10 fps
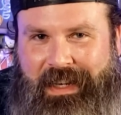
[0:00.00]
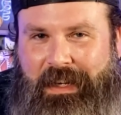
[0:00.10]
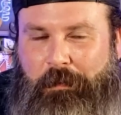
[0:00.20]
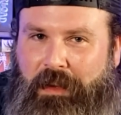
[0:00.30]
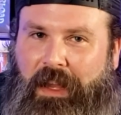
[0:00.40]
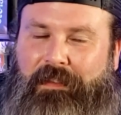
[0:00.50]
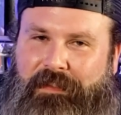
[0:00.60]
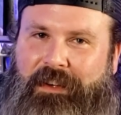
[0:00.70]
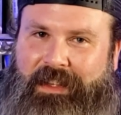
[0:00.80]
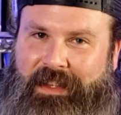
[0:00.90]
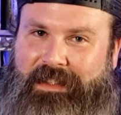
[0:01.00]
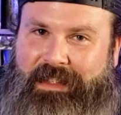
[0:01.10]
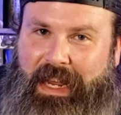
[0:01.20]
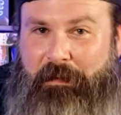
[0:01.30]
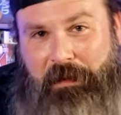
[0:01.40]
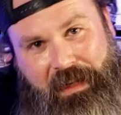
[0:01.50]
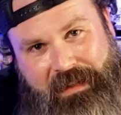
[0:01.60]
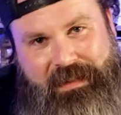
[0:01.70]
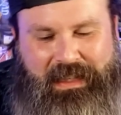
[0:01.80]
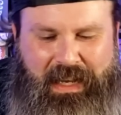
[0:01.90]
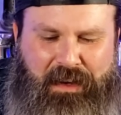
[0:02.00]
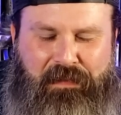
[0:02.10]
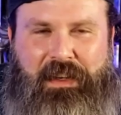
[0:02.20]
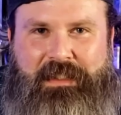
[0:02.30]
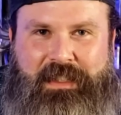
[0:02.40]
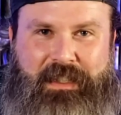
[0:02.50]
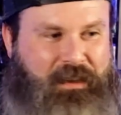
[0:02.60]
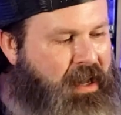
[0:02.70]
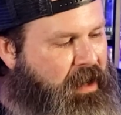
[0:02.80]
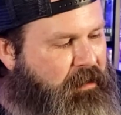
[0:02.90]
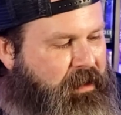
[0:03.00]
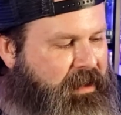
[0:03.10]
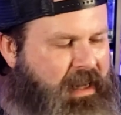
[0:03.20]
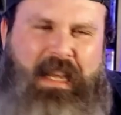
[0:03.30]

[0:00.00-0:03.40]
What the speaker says: kind of bluff during this game, and it's kind of fun too. When